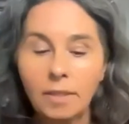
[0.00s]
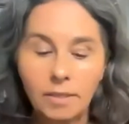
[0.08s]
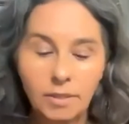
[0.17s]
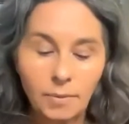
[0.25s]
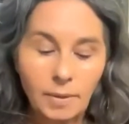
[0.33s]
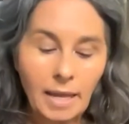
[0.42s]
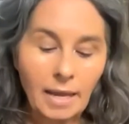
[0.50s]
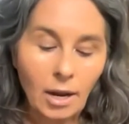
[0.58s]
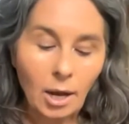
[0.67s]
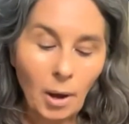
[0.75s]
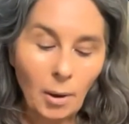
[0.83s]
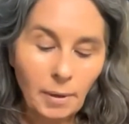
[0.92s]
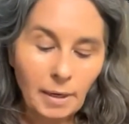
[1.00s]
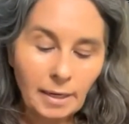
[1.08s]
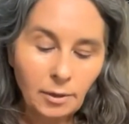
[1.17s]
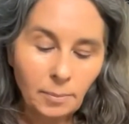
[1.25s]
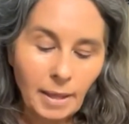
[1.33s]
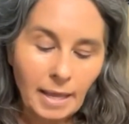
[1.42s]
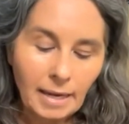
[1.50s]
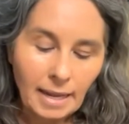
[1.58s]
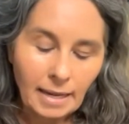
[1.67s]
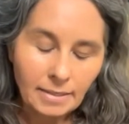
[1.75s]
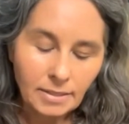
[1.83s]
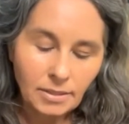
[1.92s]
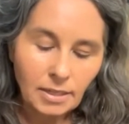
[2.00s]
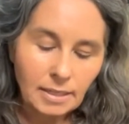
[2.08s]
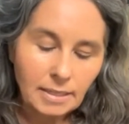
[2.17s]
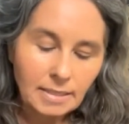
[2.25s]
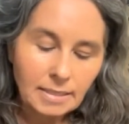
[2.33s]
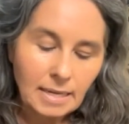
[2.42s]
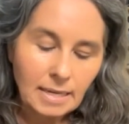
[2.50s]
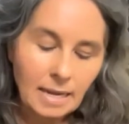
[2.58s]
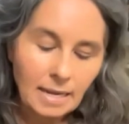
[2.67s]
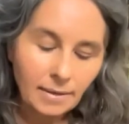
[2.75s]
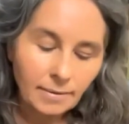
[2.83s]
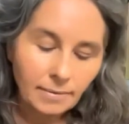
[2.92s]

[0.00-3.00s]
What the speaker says: So again, I'll pop a little bit in here so you can see.